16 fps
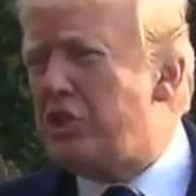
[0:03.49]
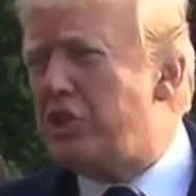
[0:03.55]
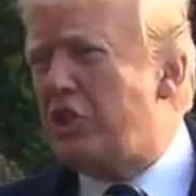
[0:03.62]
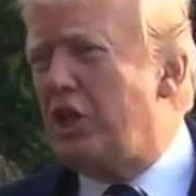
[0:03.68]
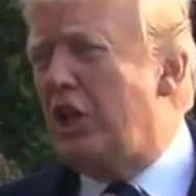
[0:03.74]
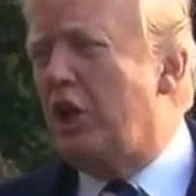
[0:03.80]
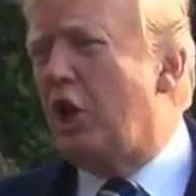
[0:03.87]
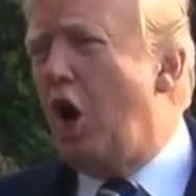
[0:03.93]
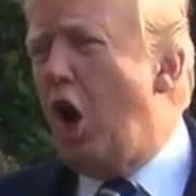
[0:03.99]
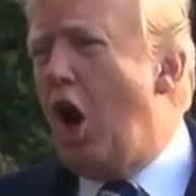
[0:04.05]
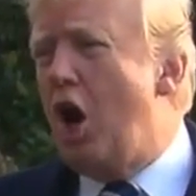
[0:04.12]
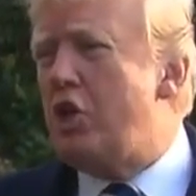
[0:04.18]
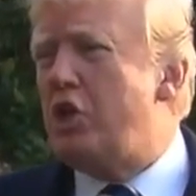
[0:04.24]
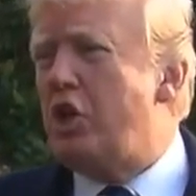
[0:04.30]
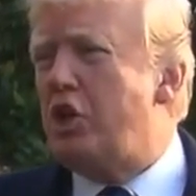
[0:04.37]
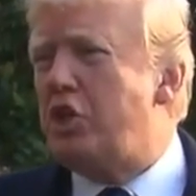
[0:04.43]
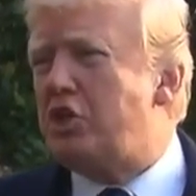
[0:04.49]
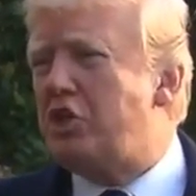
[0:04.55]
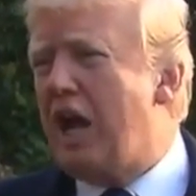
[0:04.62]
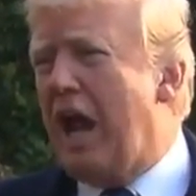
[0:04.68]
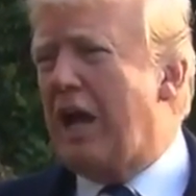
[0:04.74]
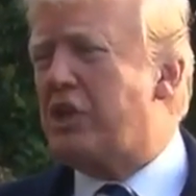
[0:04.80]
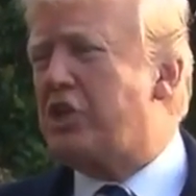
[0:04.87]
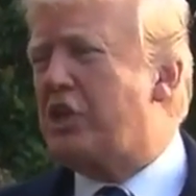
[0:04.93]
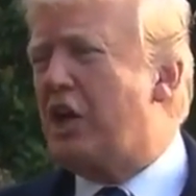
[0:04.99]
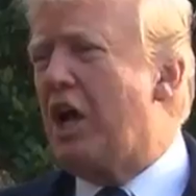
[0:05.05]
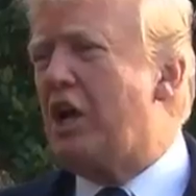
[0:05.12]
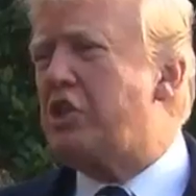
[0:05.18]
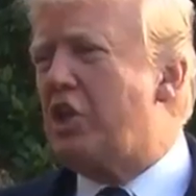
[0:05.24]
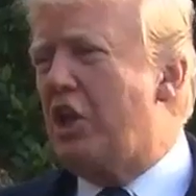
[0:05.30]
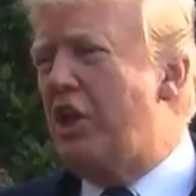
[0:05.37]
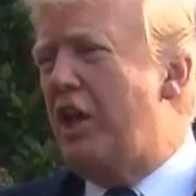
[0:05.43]
President Donald Trump wanted to
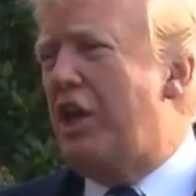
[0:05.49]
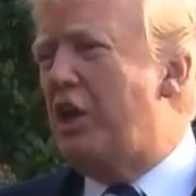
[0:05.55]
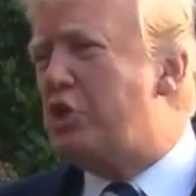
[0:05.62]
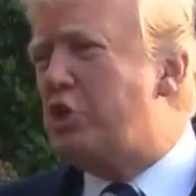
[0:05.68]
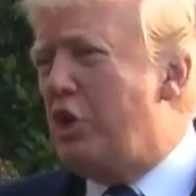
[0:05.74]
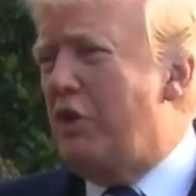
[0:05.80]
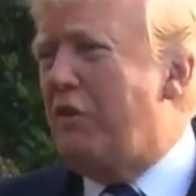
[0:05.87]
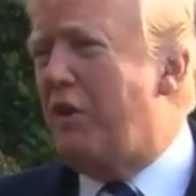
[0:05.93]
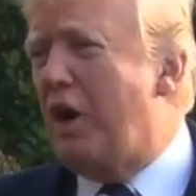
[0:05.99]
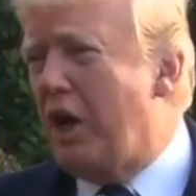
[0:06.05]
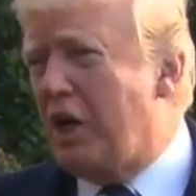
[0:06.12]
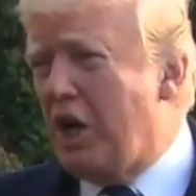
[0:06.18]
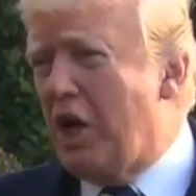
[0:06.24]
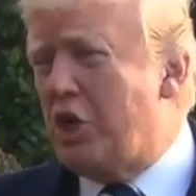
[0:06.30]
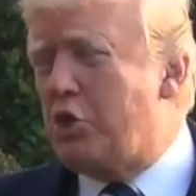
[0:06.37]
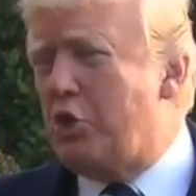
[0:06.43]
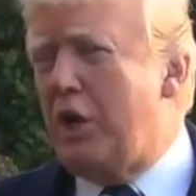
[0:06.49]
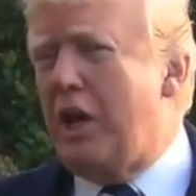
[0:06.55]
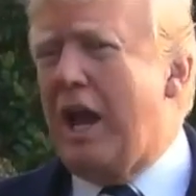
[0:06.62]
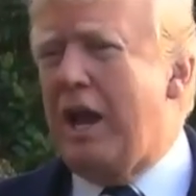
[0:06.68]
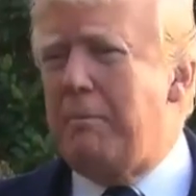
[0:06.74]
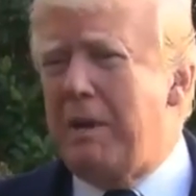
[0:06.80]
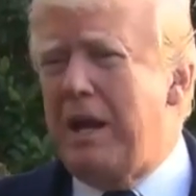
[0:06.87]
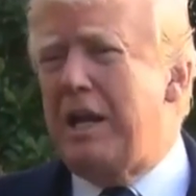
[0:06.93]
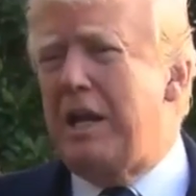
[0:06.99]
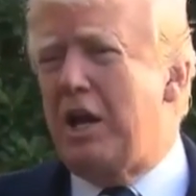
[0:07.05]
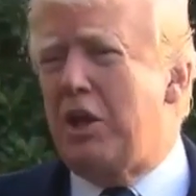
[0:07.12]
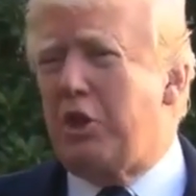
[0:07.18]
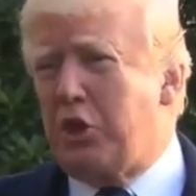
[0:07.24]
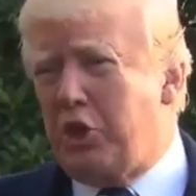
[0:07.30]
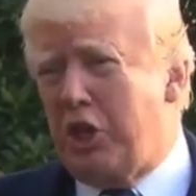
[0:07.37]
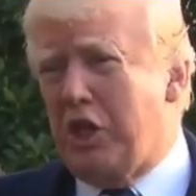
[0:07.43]
talk more about the new tax plan
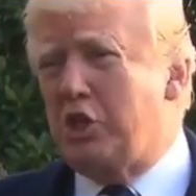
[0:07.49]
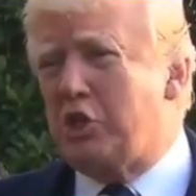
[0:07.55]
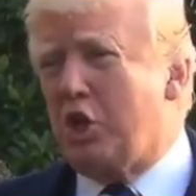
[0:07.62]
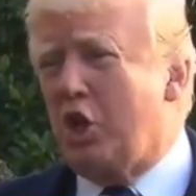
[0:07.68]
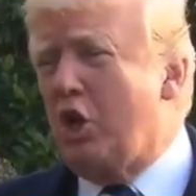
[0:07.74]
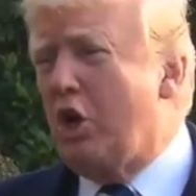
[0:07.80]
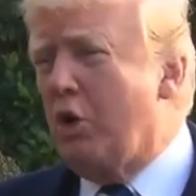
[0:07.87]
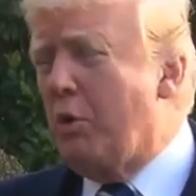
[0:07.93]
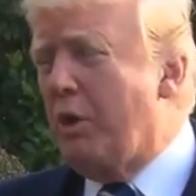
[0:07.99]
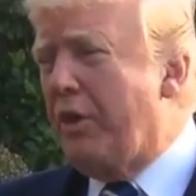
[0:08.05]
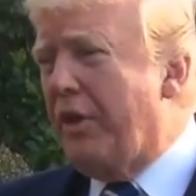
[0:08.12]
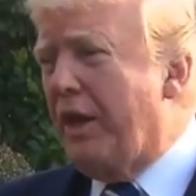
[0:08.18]
passed by the U.S.